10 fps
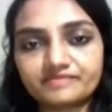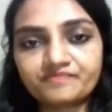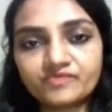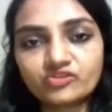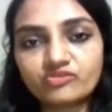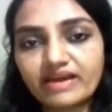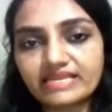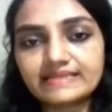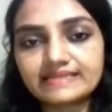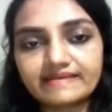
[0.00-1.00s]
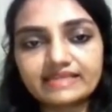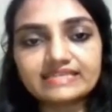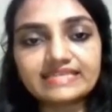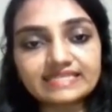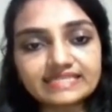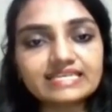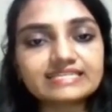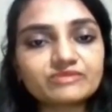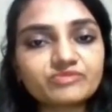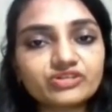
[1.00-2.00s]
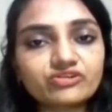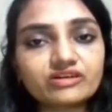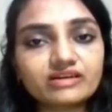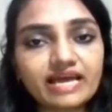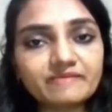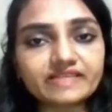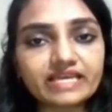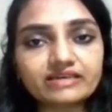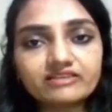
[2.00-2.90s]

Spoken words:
So by this way, this Escherichia lumbricoid life cycle will